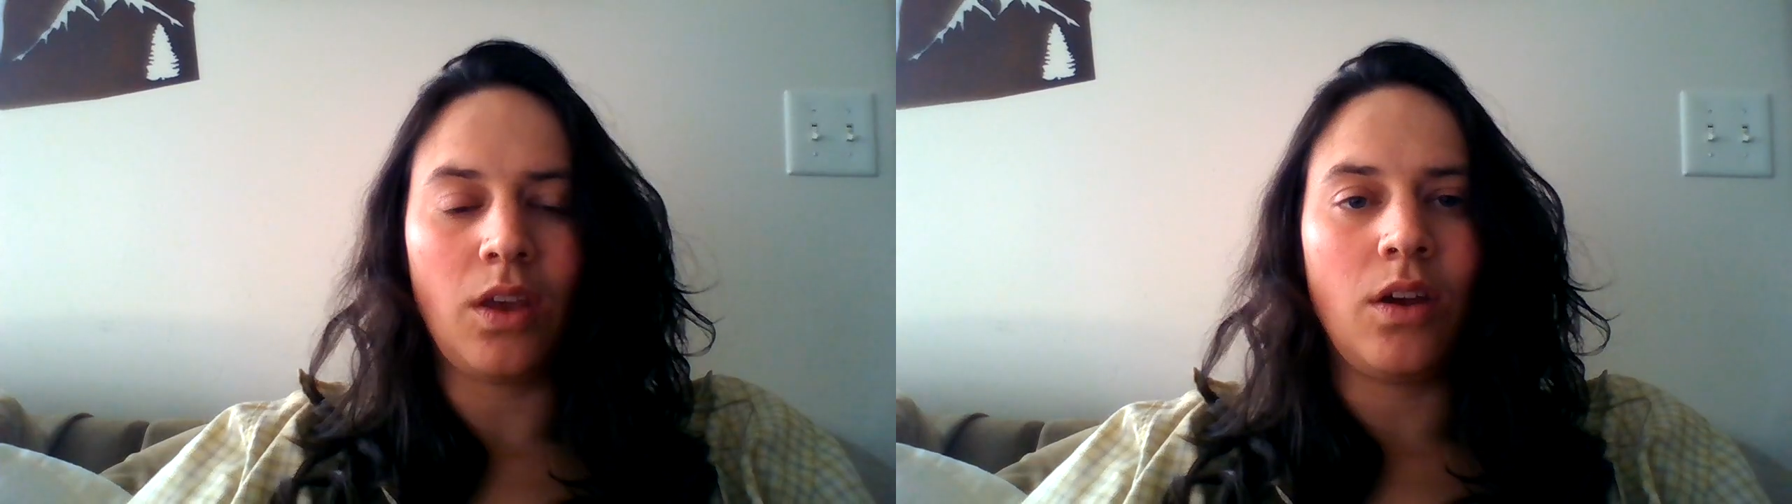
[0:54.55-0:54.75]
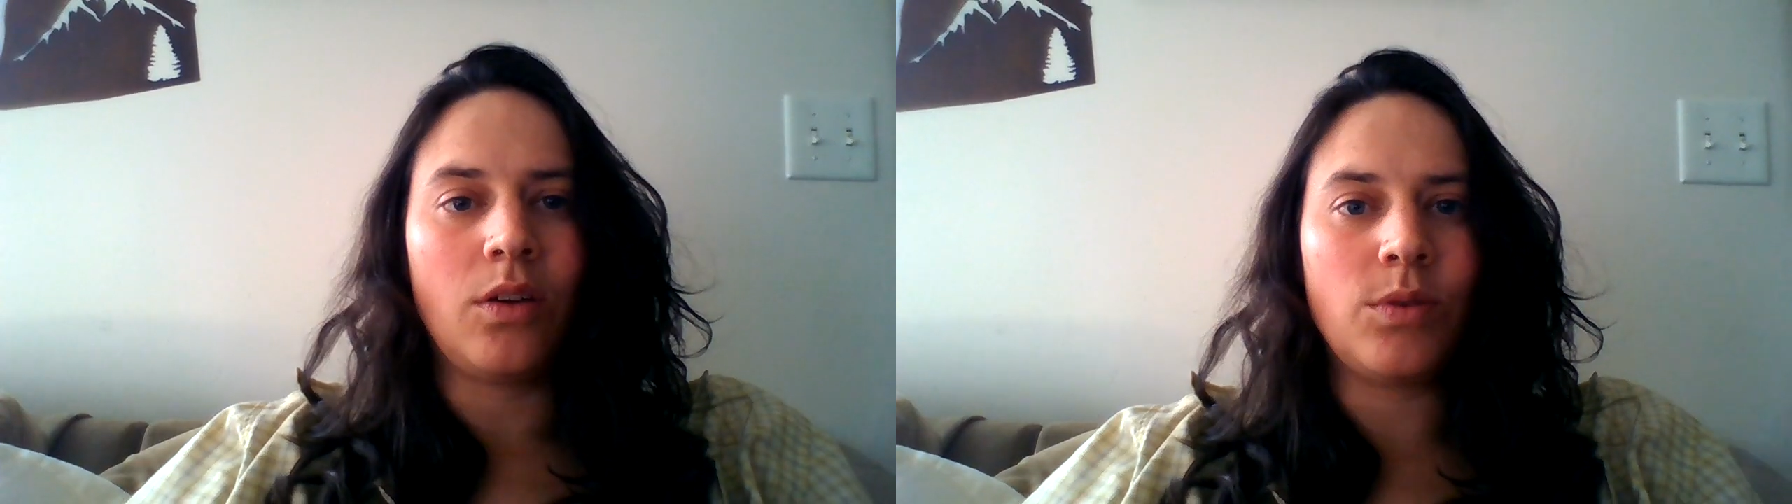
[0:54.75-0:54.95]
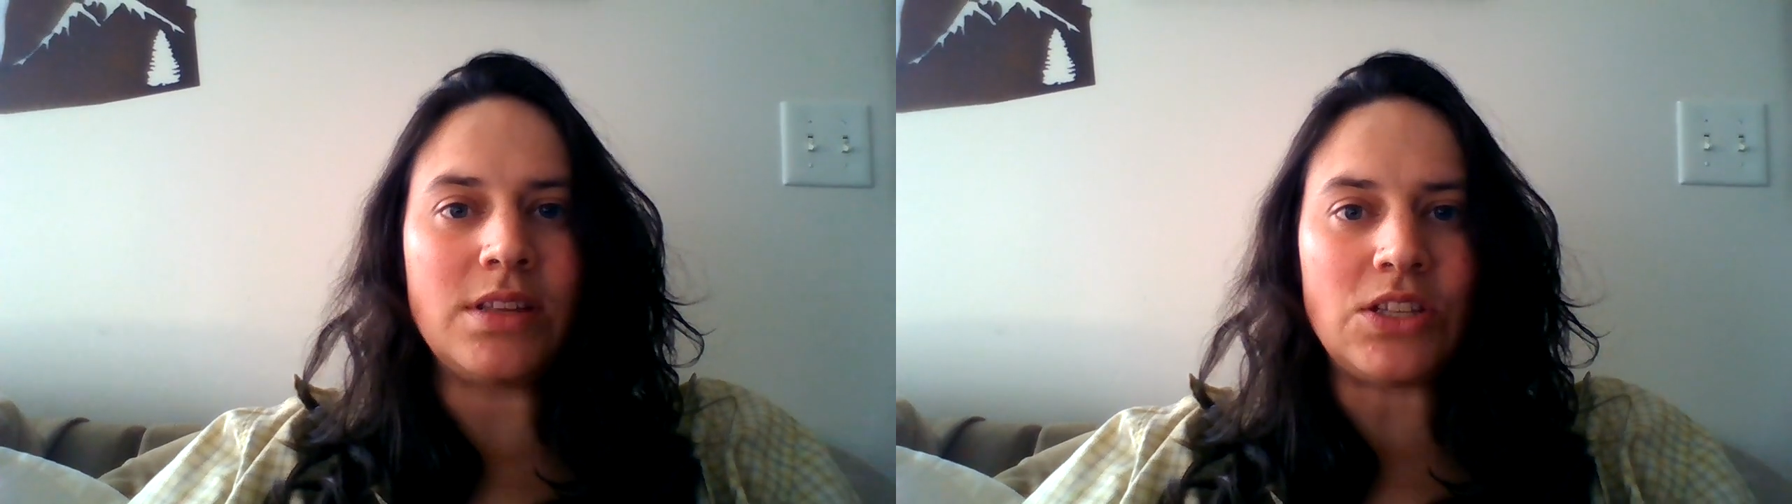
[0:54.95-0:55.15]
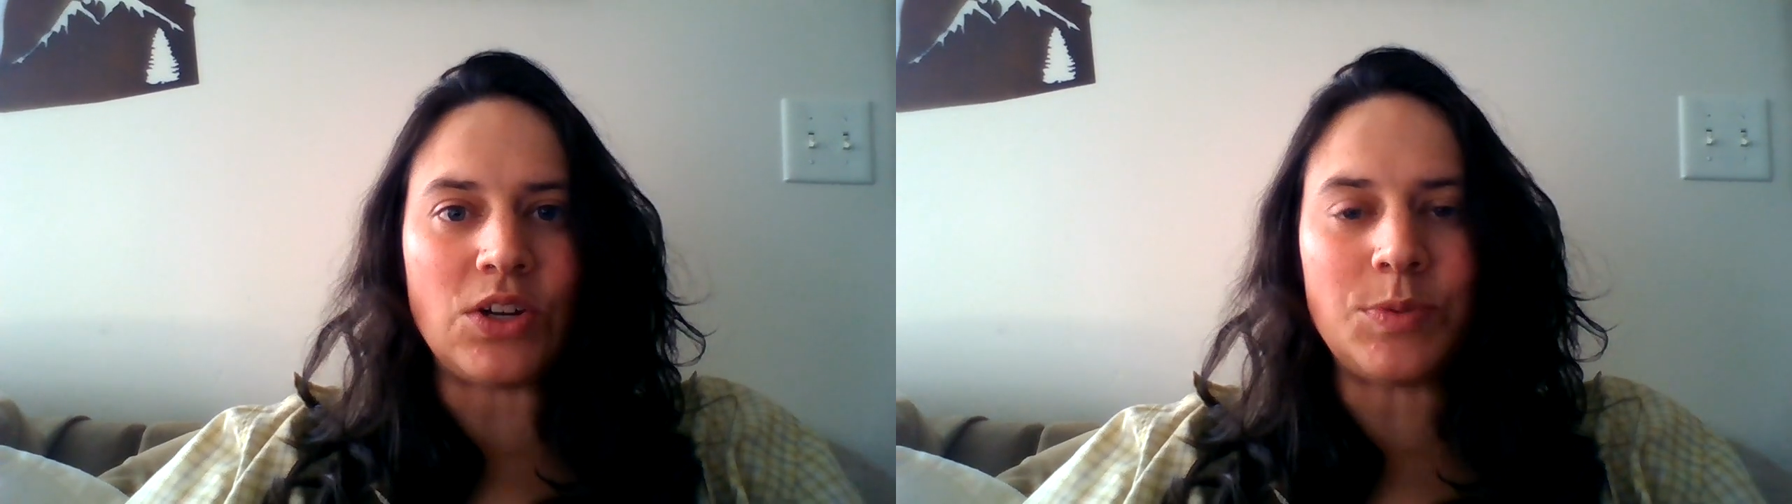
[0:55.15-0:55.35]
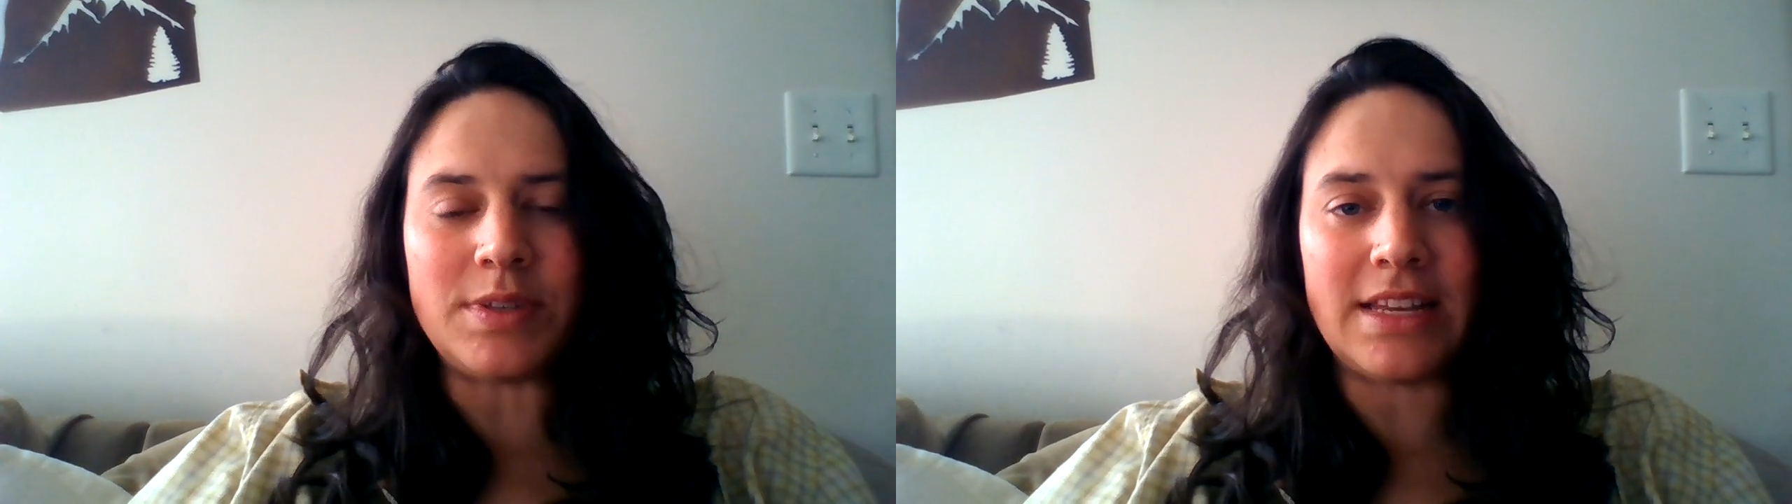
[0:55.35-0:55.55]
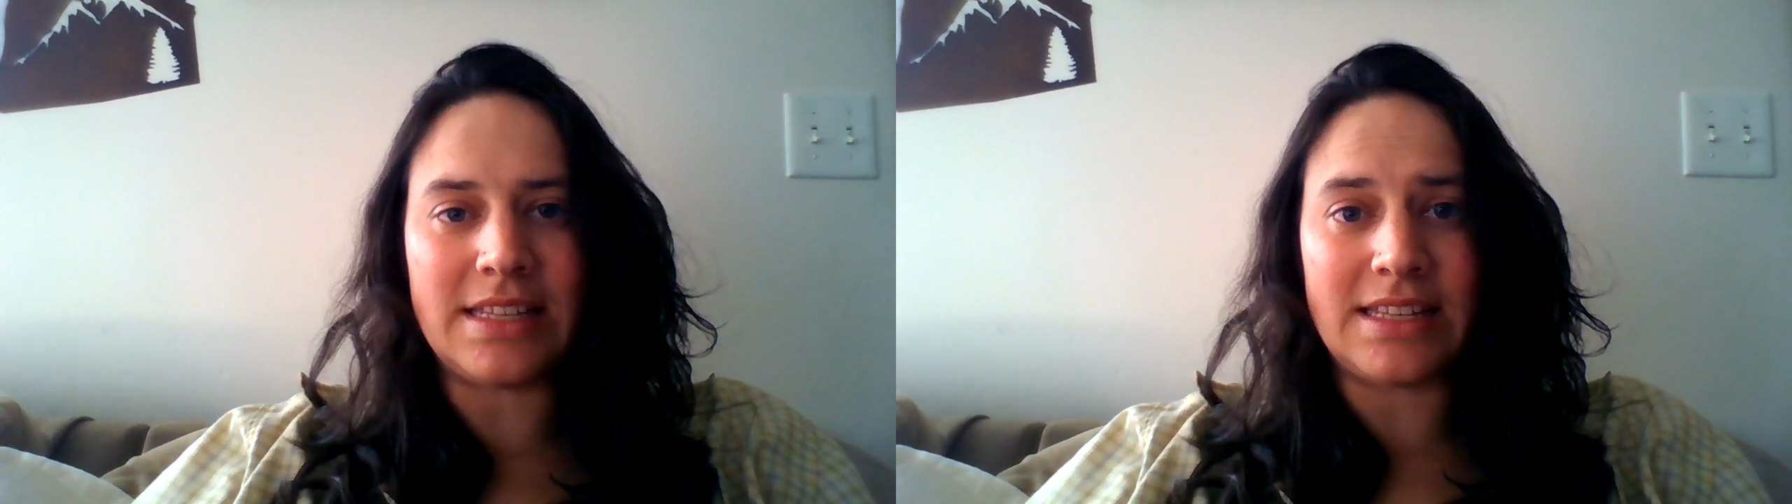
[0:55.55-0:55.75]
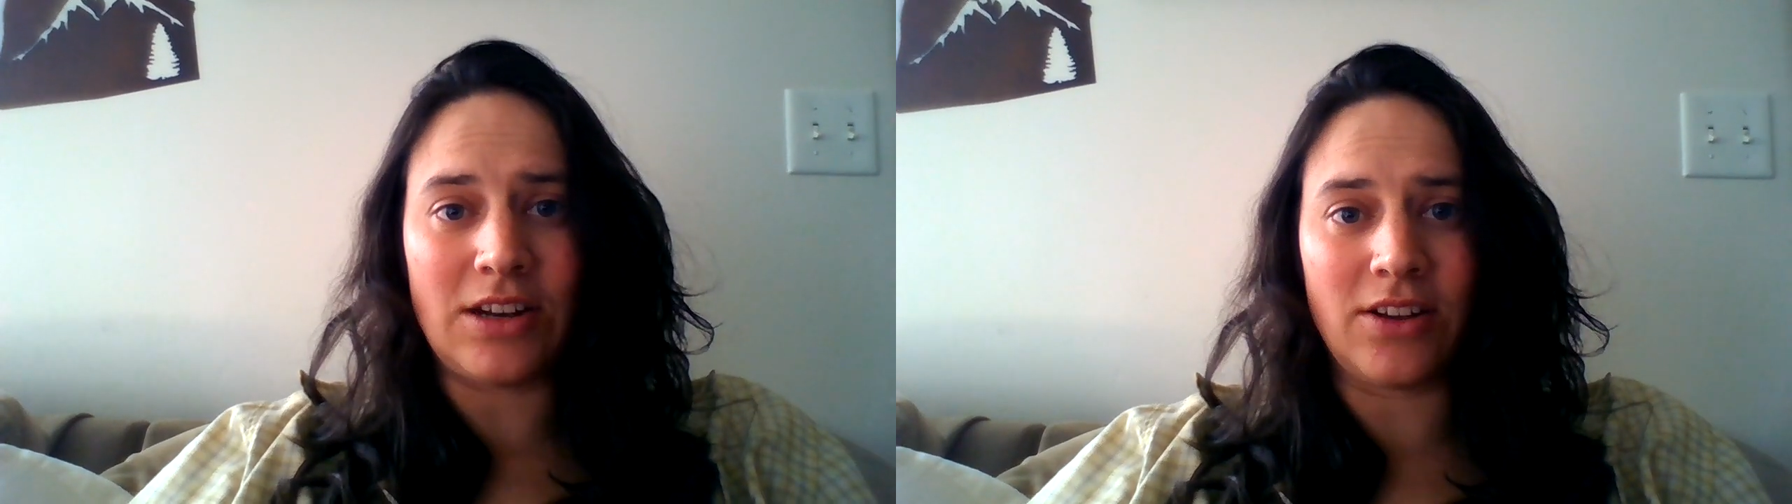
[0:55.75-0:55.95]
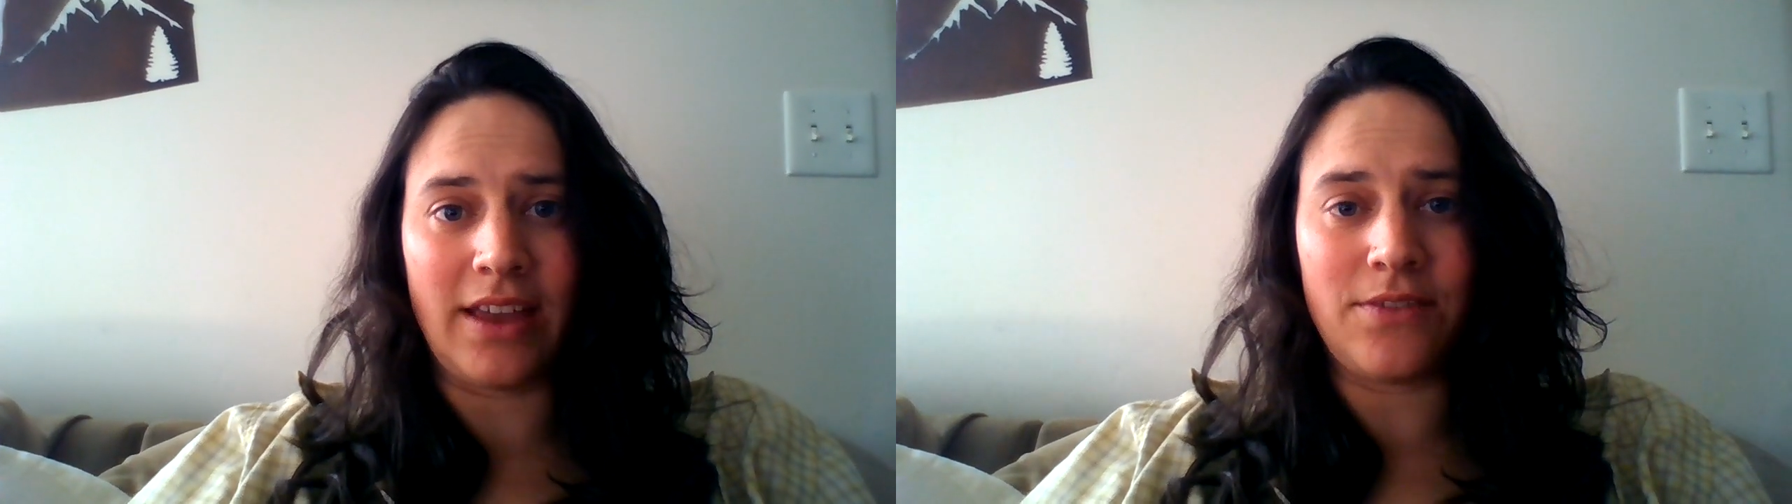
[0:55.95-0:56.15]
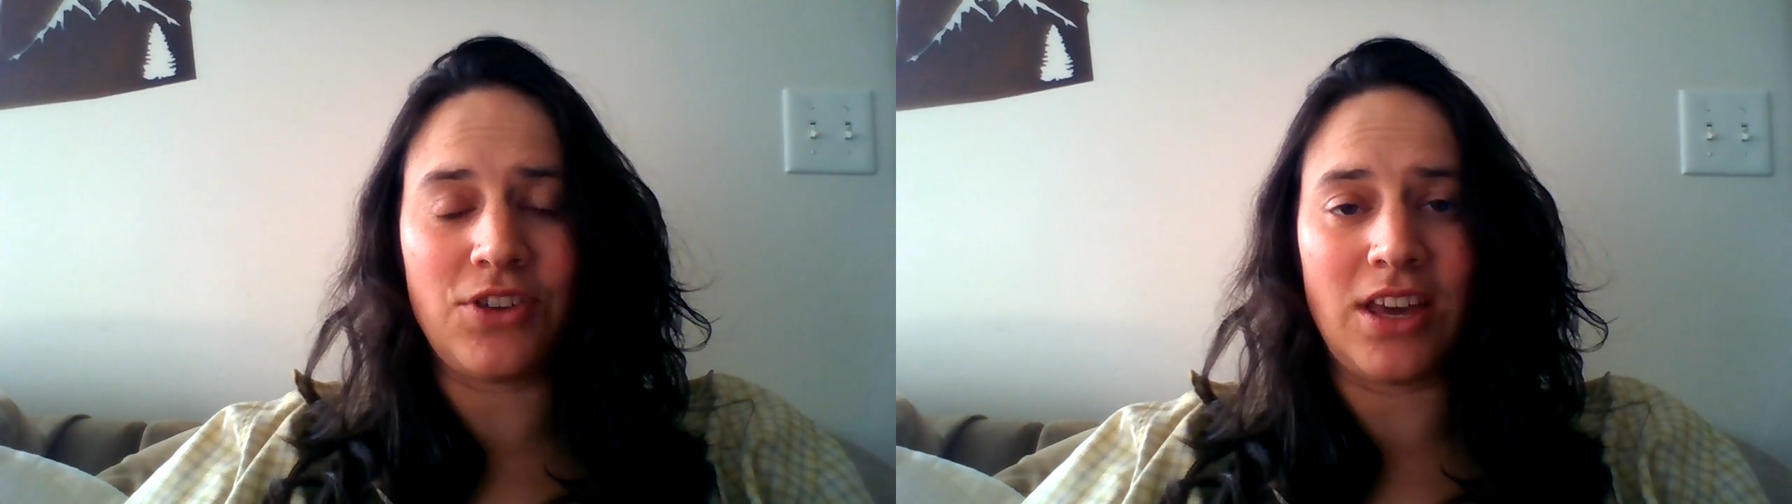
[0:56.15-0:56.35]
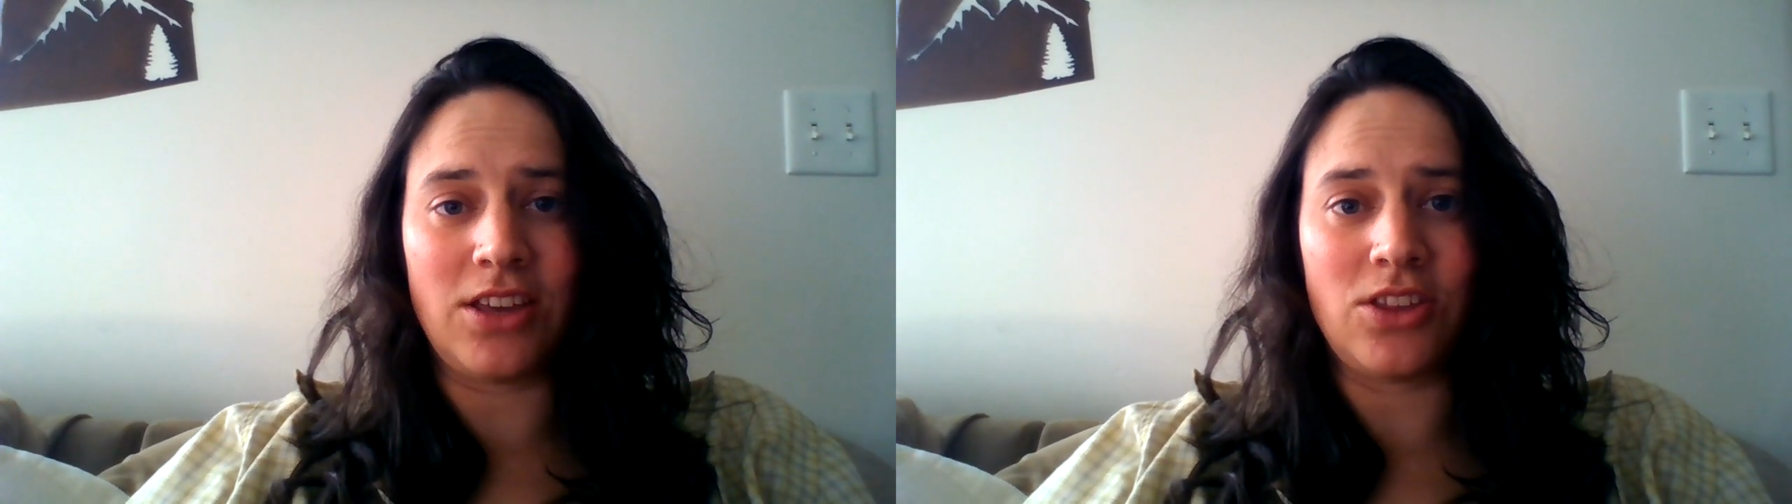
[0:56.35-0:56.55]
When circumstances in our life
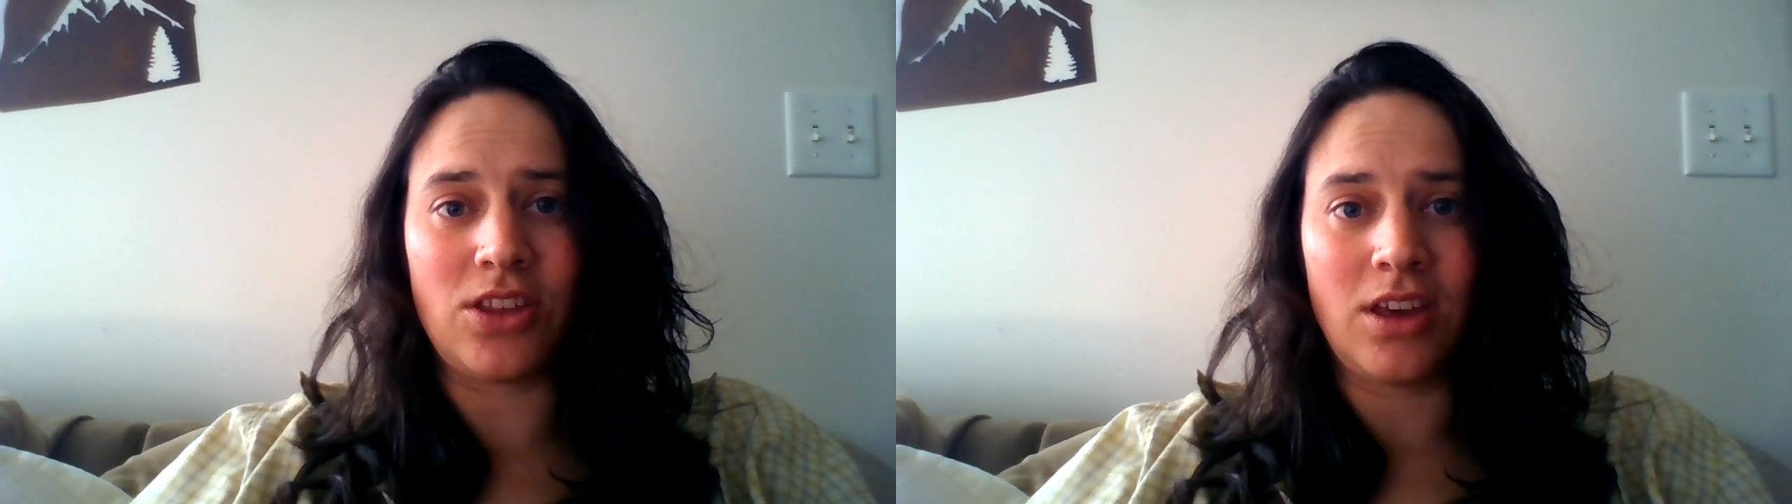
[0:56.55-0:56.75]
change,